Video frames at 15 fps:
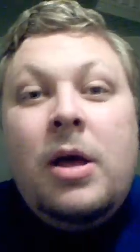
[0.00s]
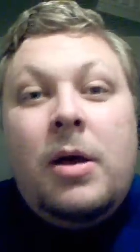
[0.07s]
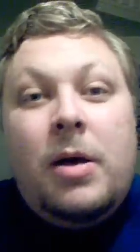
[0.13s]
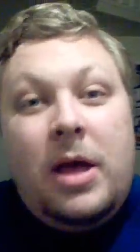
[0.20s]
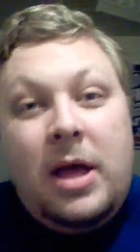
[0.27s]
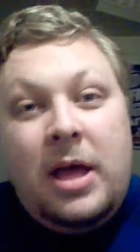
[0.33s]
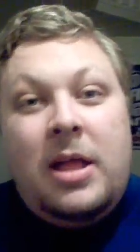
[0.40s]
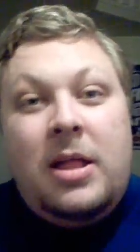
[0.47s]

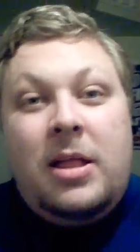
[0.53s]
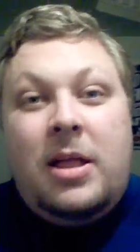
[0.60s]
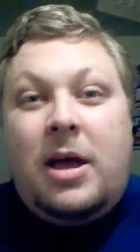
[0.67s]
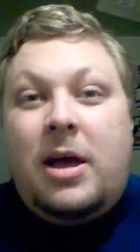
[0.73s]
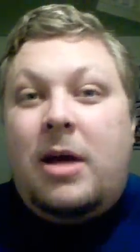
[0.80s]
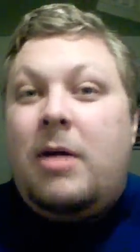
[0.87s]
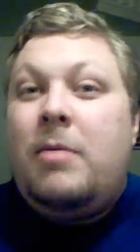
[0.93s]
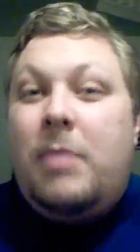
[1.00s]
And
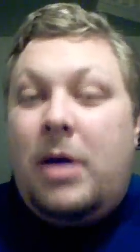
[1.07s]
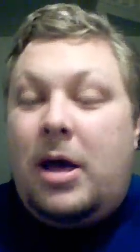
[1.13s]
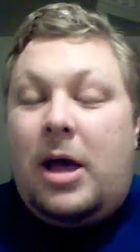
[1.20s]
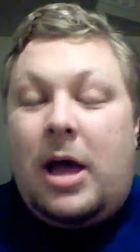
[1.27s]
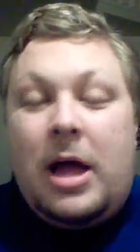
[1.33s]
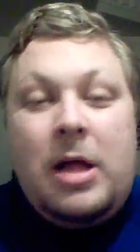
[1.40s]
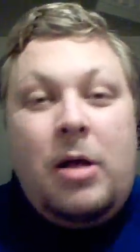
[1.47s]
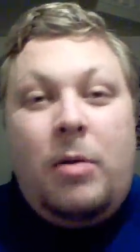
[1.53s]
I
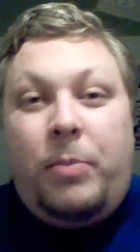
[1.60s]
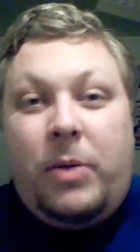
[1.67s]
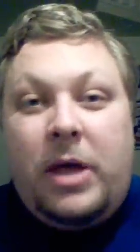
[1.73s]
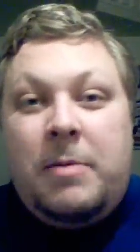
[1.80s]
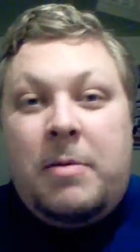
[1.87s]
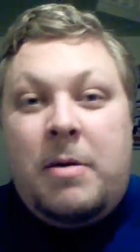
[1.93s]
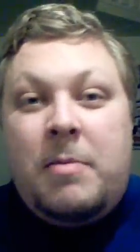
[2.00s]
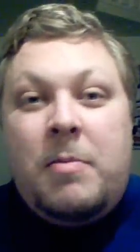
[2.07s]
don't
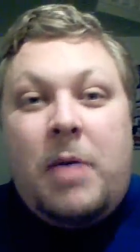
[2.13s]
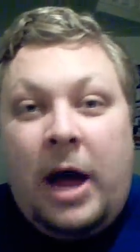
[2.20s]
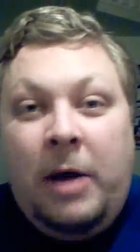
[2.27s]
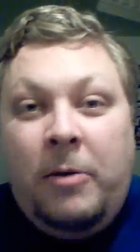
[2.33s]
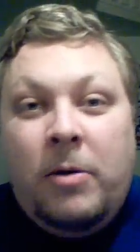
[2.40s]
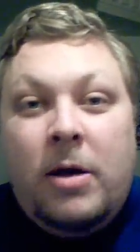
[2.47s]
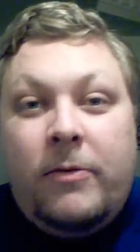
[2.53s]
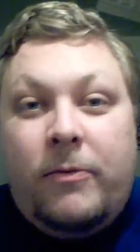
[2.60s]
blame him. I
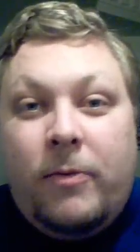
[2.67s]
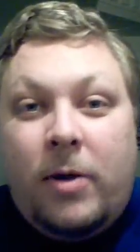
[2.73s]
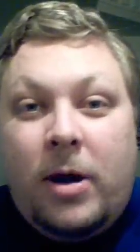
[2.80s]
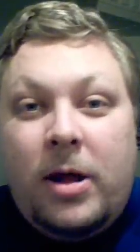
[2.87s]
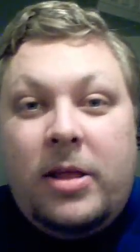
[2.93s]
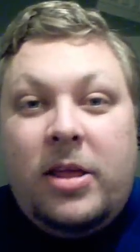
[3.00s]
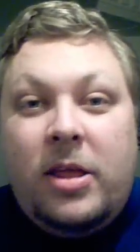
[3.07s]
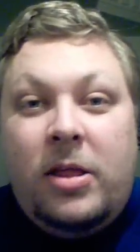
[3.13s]
would have
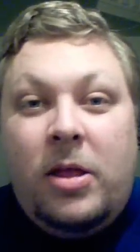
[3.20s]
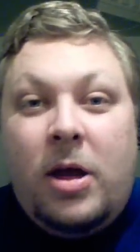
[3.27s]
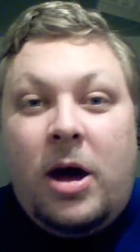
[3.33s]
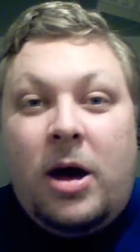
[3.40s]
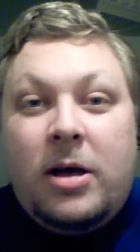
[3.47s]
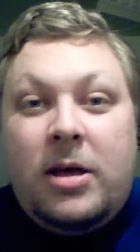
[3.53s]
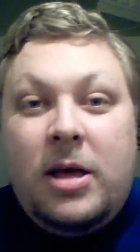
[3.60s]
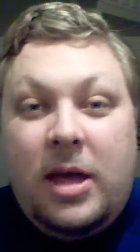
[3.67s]
wanted to
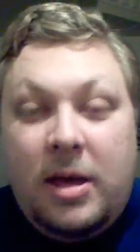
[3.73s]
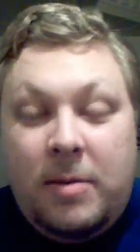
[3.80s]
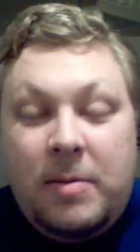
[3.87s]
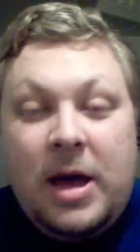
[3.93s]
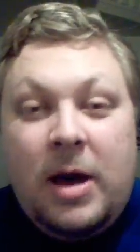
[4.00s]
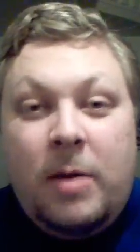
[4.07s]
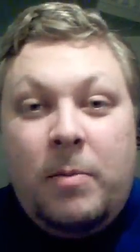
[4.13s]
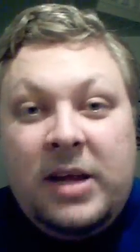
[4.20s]
knock him
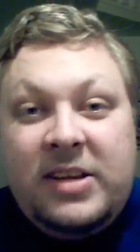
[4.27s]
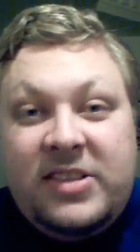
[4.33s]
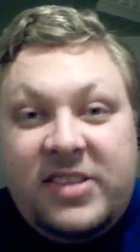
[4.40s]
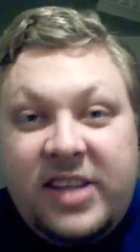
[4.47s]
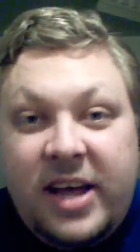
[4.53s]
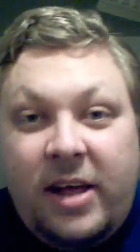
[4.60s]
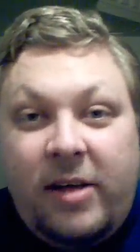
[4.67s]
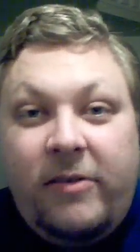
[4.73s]
out
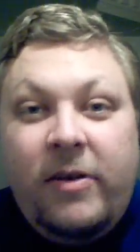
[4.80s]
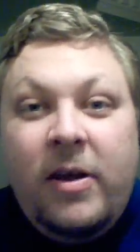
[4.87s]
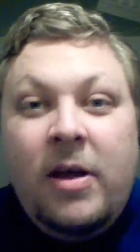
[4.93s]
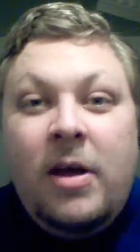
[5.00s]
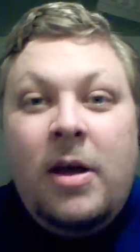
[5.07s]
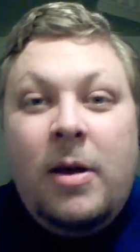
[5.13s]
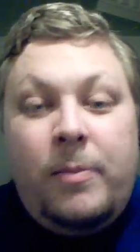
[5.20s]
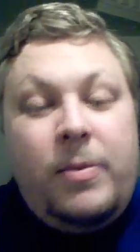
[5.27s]

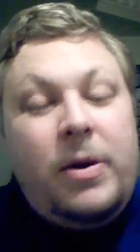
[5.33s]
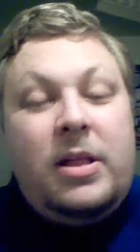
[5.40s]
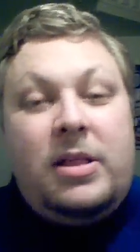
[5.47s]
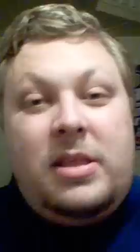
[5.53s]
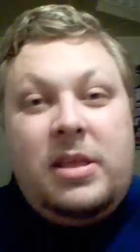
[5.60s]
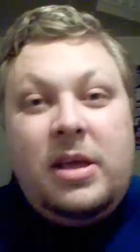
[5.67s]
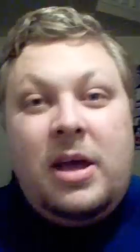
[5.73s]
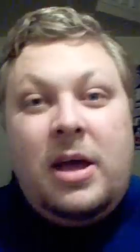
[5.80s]
myself,
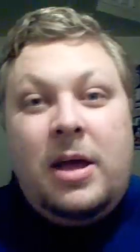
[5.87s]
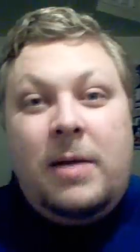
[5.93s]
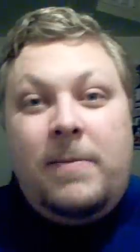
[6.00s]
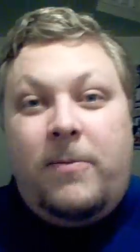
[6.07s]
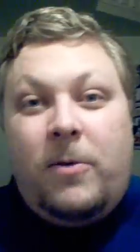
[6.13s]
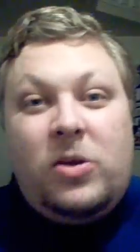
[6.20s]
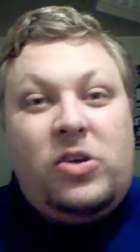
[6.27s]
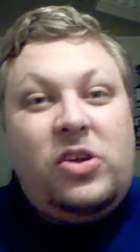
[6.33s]
but
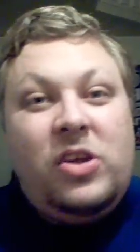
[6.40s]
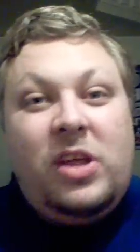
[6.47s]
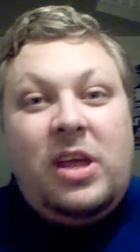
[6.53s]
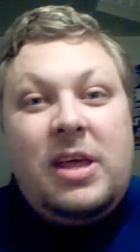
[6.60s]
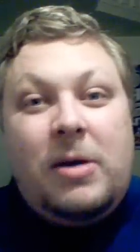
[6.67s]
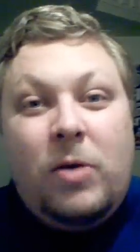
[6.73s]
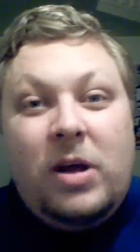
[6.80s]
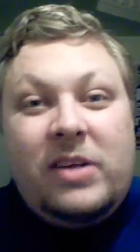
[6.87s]
unfortunately
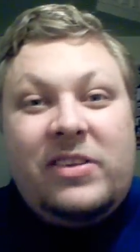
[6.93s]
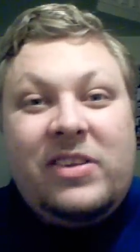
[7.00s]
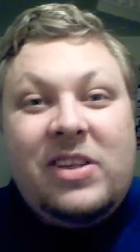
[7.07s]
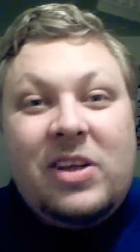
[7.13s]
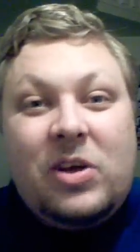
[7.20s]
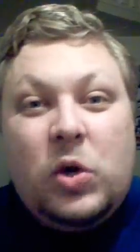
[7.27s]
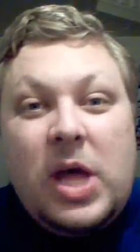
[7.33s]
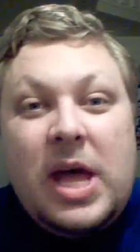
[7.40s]
that wasn't
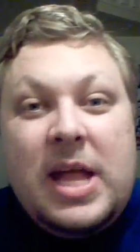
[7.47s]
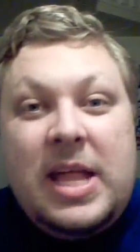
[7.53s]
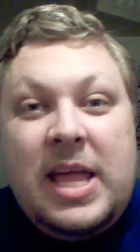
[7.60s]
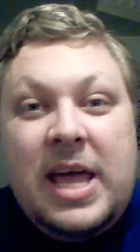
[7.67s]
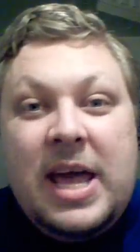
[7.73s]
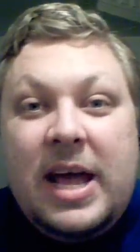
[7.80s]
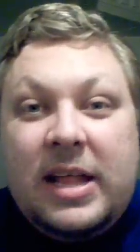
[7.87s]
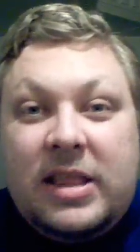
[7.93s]
a good
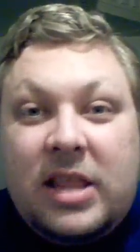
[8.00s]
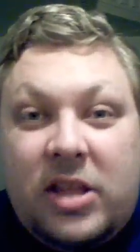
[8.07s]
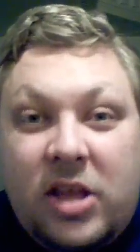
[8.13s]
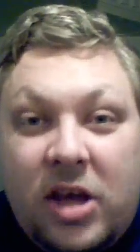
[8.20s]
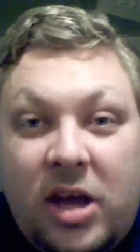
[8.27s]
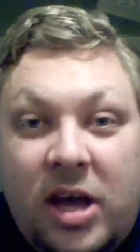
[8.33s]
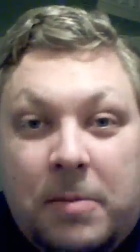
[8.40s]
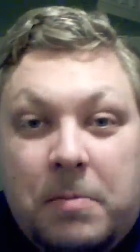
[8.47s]
idea at the
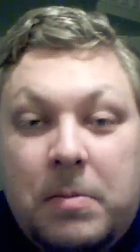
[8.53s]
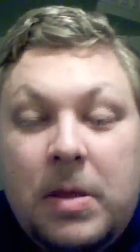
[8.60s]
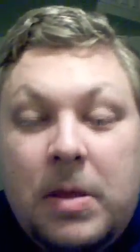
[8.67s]
time.